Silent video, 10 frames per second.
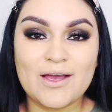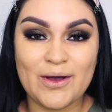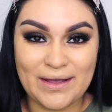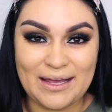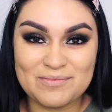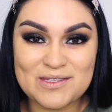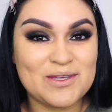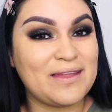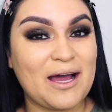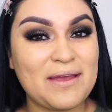Okay,
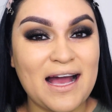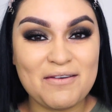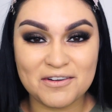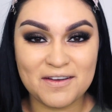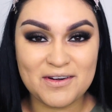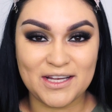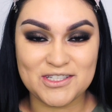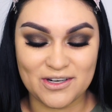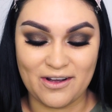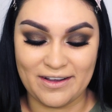so now we have our
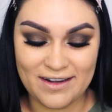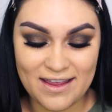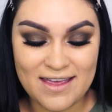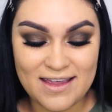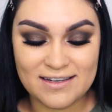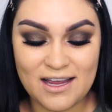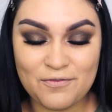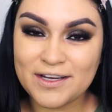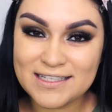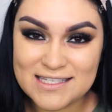foundation on. Now
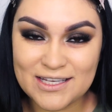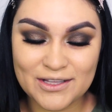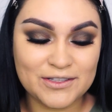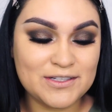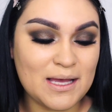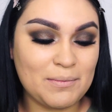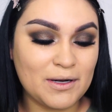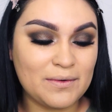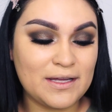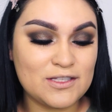for concealers, I'm
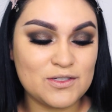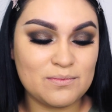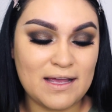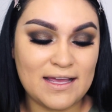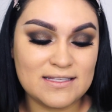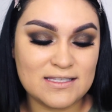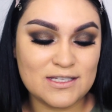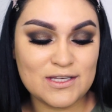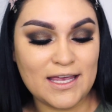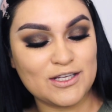gonna go into my
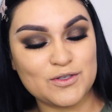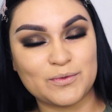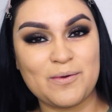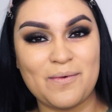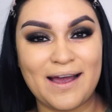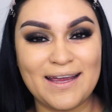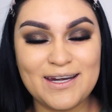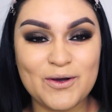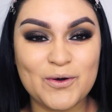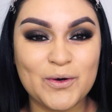Instant Age
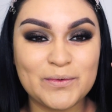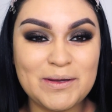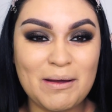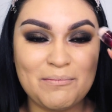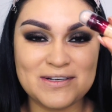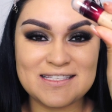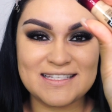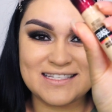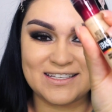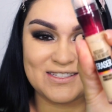Rewind. Who remembers
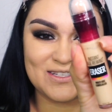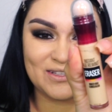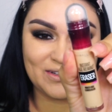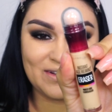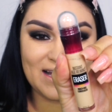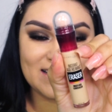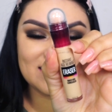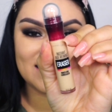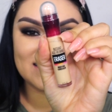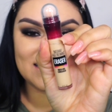this concealer, you
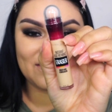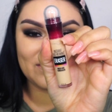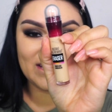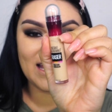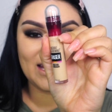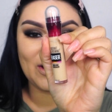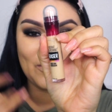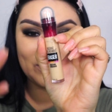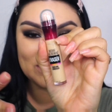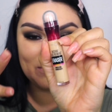guys? It's definitely a
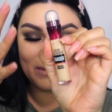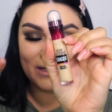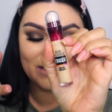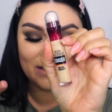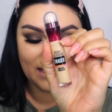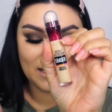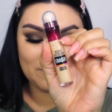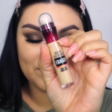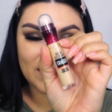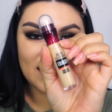oldie but a
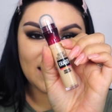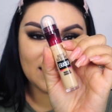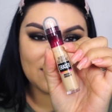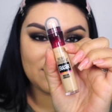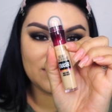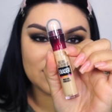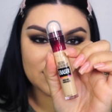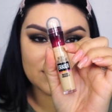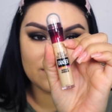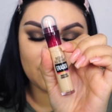goodie, and I've used
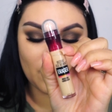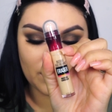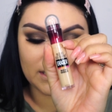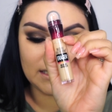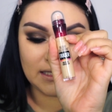this for